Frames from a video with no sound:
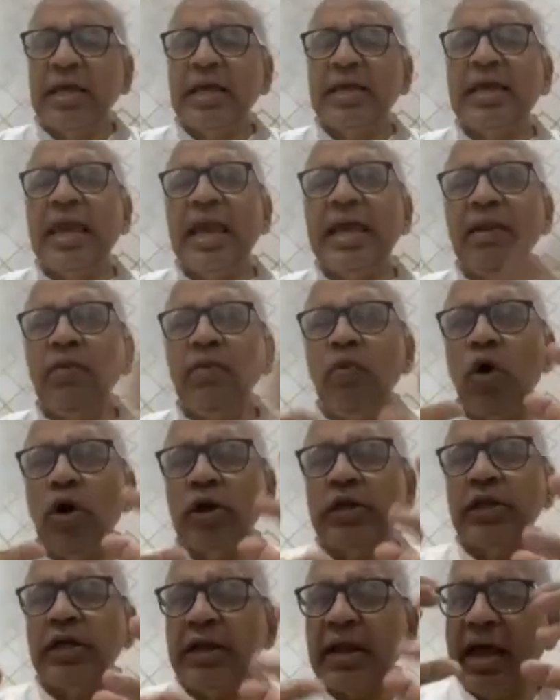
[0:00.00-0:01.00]
Can
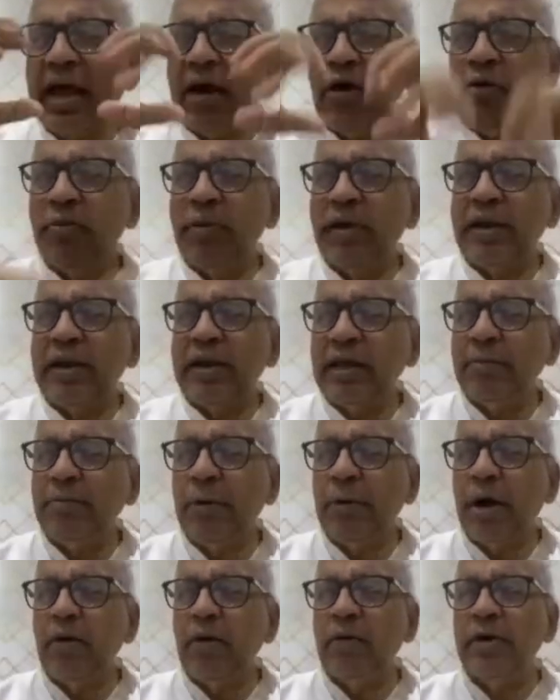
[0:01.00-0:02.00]
water have burning
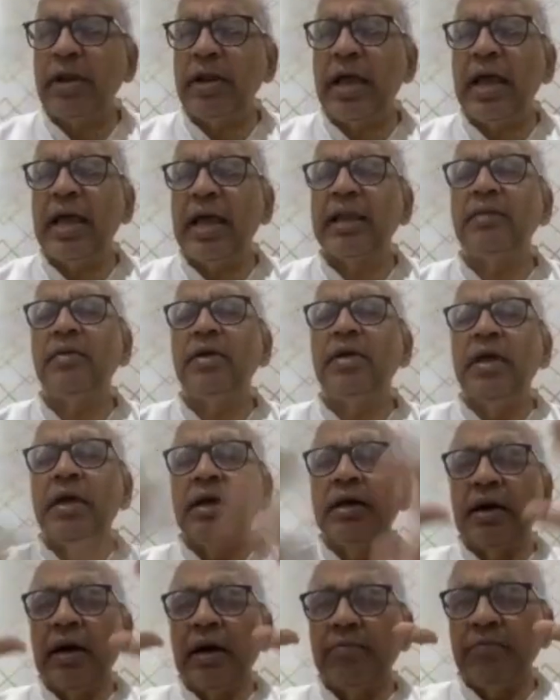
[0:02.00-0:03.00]
power and
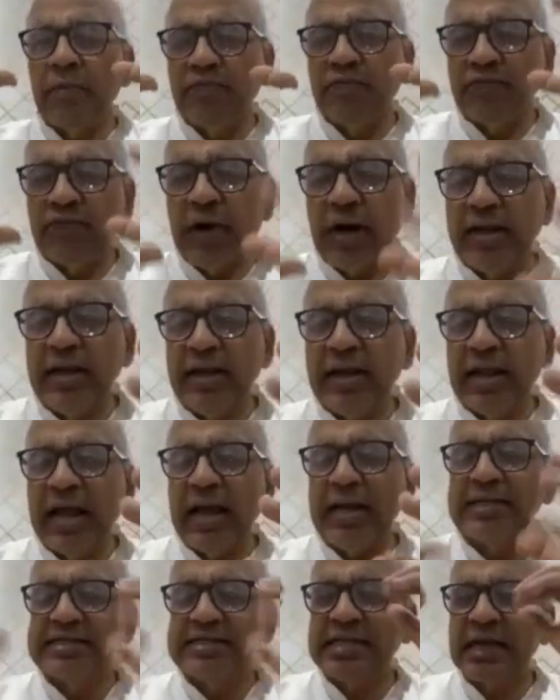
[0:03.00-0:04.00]
fire
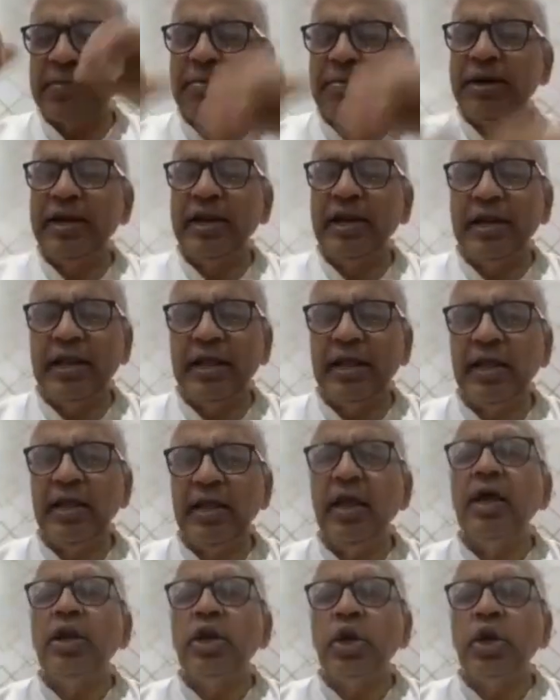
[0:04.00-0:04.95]
has sapidity?